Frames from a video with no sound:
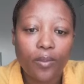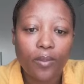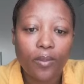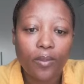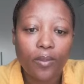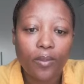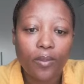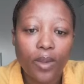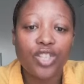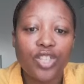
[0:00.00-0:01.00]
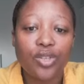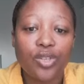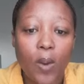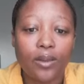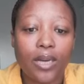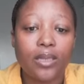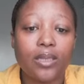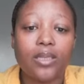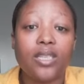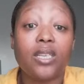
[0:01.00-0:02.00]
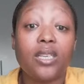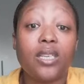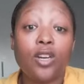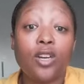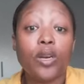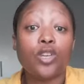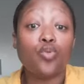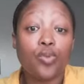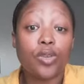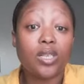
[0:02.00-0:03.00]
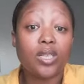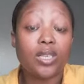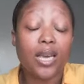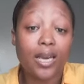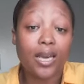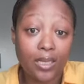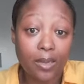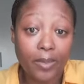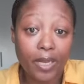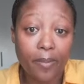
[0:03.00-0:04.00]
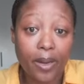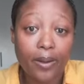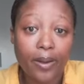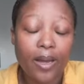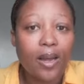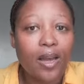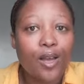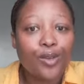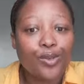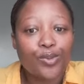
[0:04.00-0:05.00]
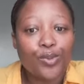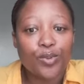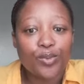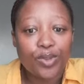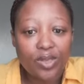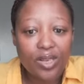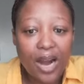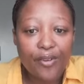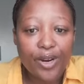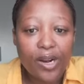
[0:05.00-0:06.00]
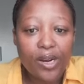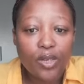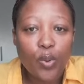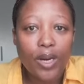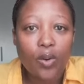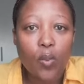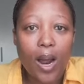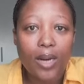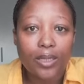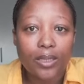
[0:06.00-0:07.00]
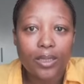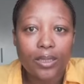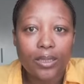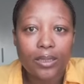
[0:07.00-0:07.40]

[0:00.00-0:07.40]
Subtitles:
She's 21, yes. She's turning 22 this year in September. So she's currently 21.